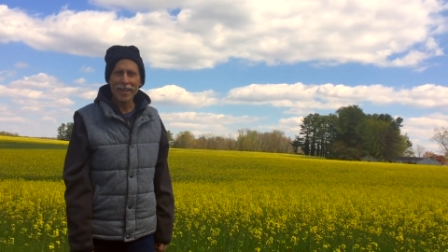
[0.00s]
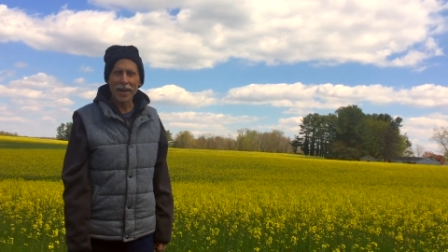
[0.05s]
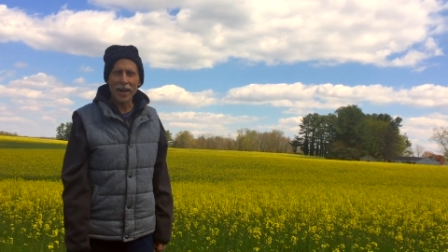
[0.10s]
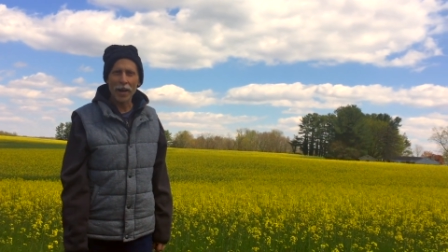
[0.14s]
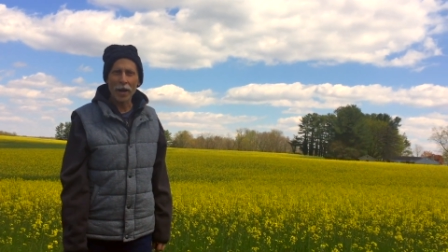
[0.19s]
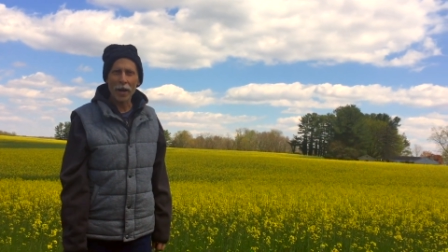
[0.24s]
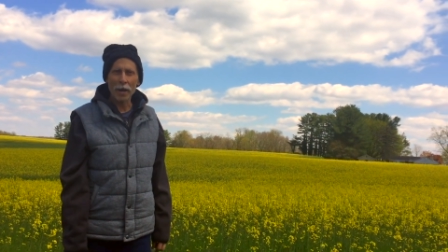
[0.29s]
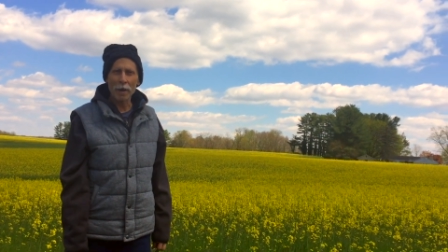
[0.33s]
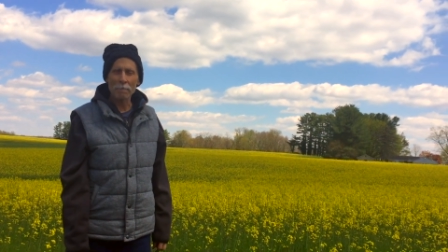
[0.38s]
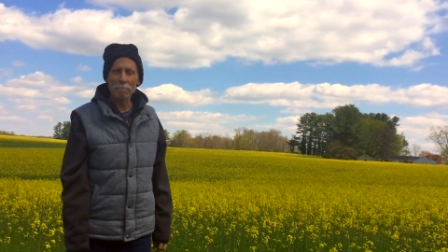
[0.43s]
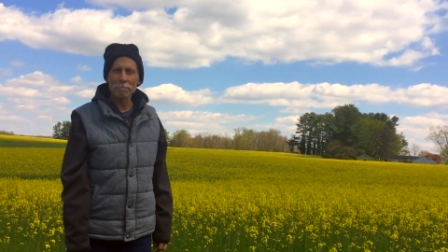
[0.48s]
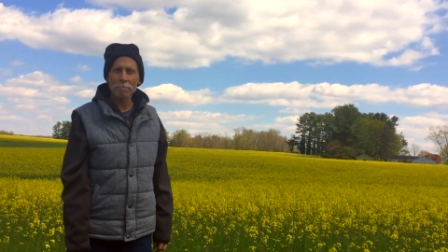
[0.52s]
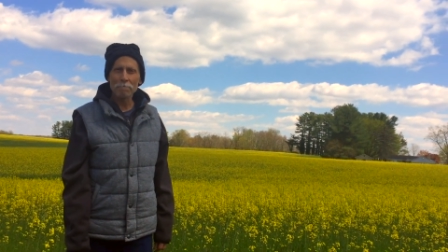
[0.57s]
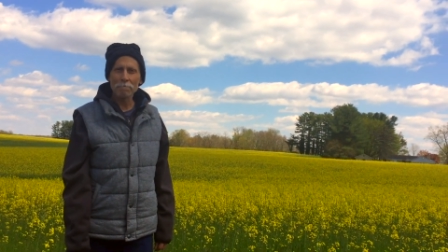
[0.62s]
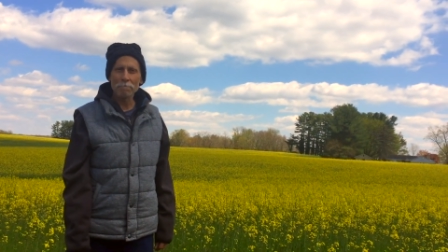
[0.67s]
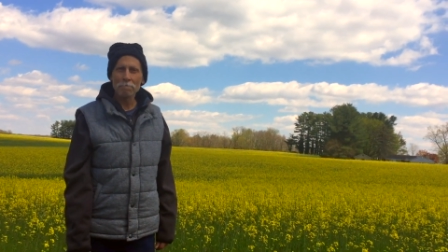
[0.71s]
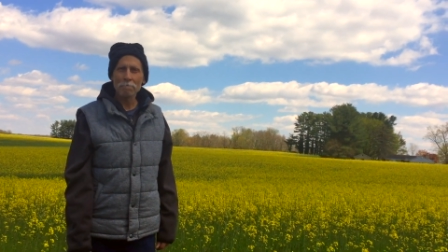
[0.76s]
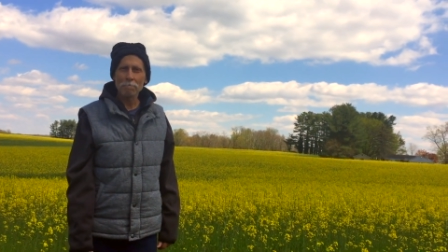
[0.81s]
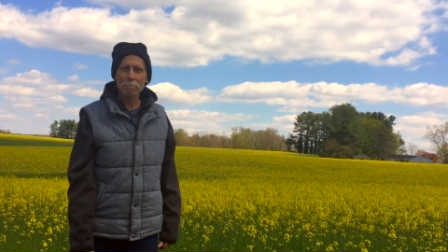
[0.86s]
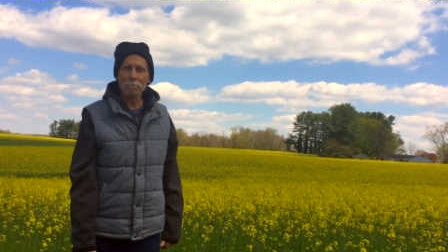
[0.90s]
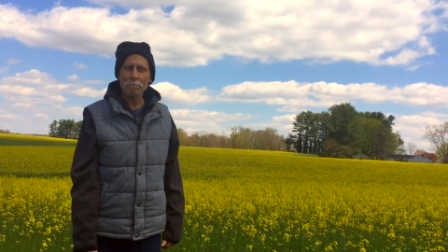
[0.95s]
Um,
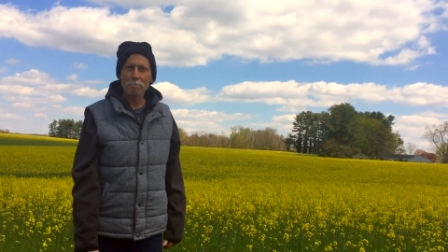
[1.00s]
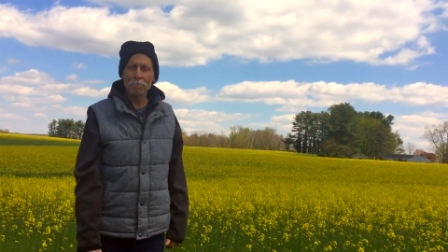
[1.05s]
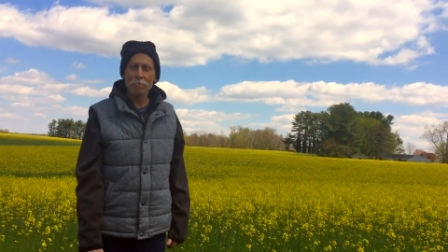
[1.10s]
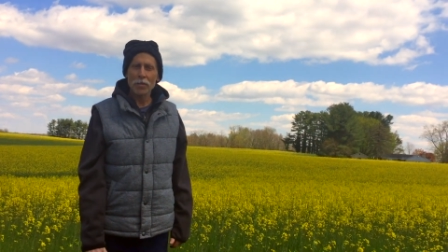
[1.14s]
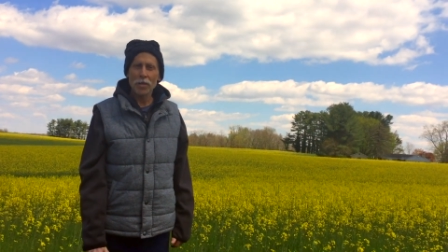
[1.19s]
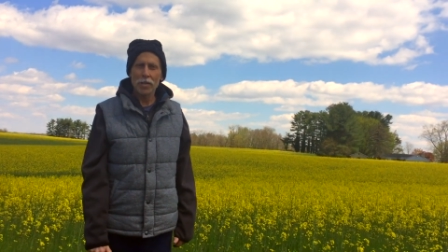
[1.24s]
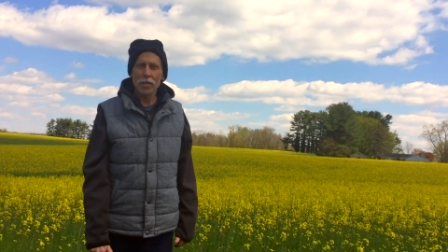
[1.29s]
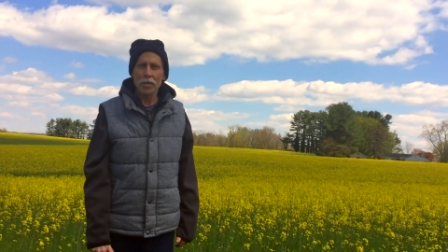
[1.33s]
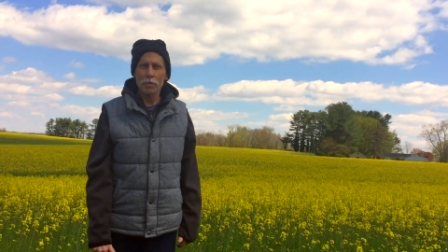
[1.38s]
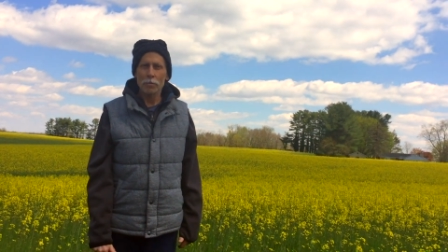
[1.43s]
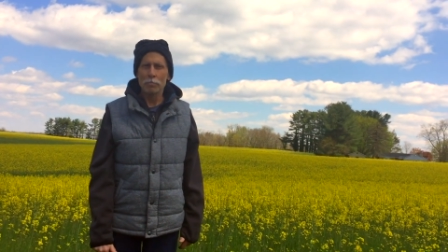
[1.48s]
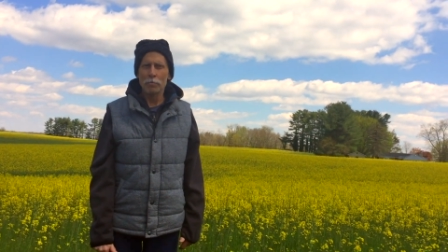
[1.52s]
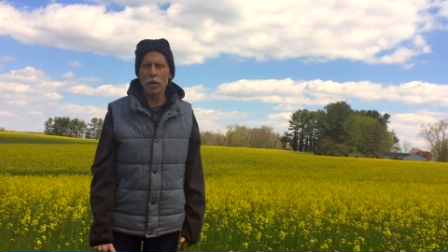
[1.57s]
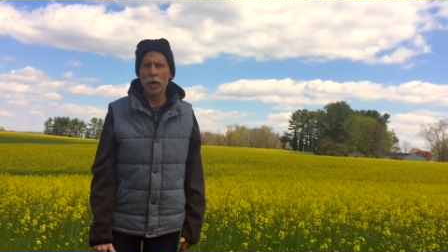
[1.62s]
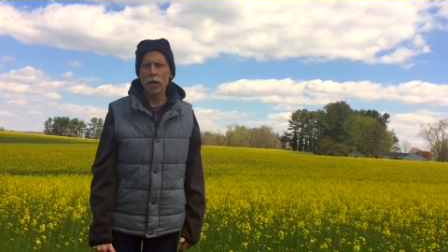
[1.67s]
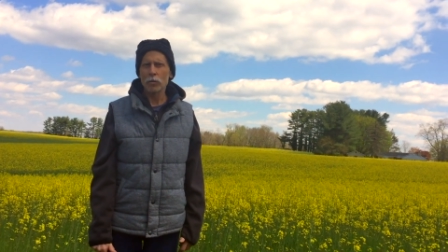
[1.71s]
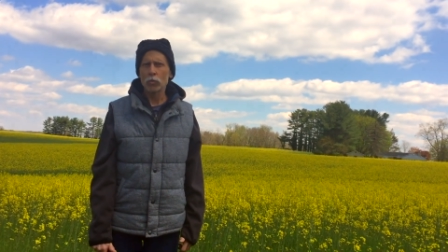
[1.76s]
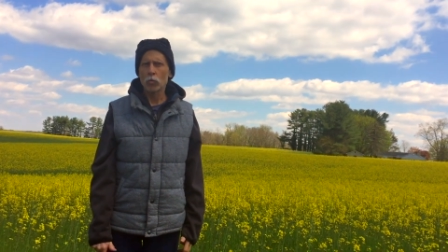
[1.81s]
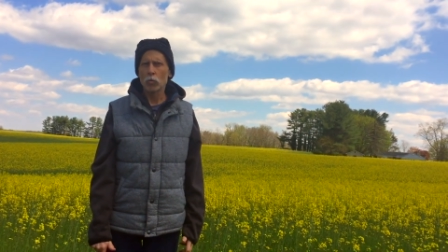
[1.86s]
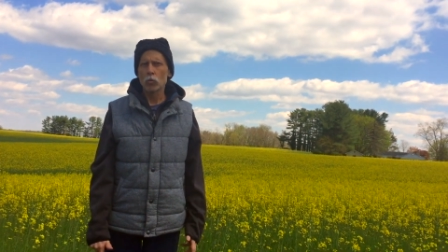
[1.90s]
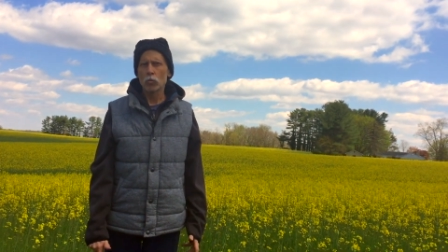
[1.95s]

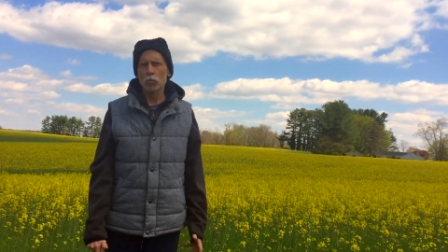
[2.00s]
but